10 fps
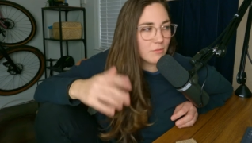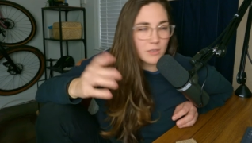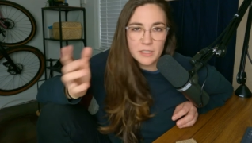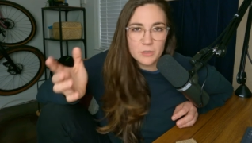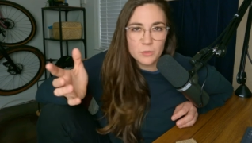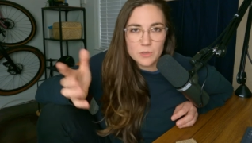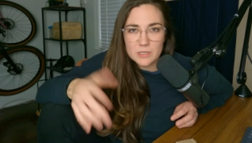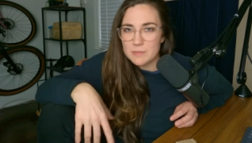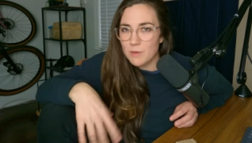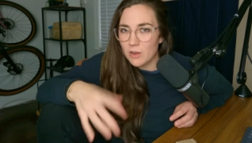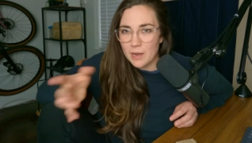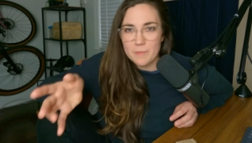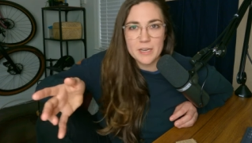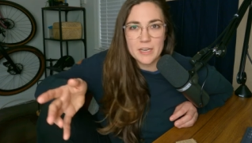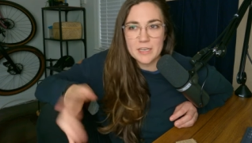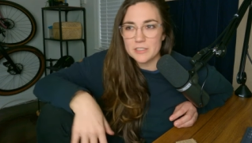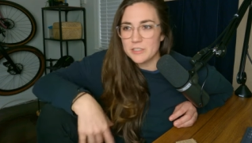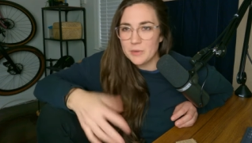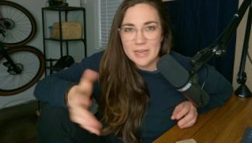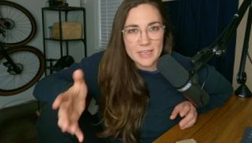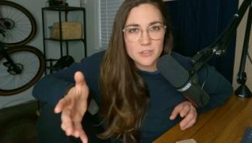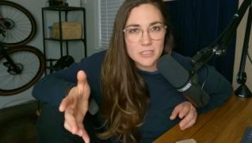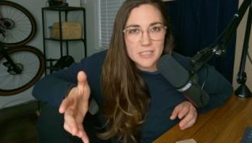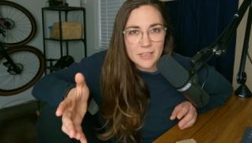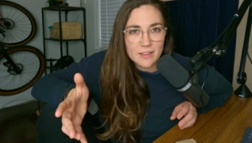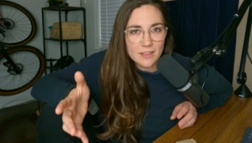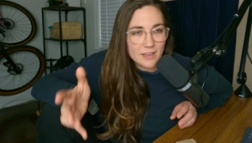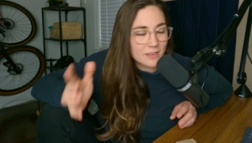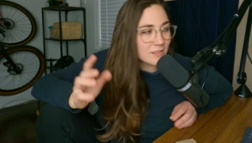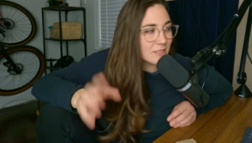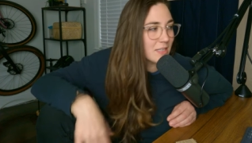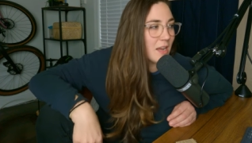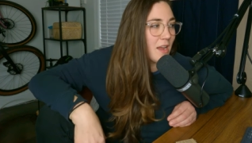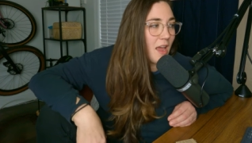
really cool small company doing interesting things.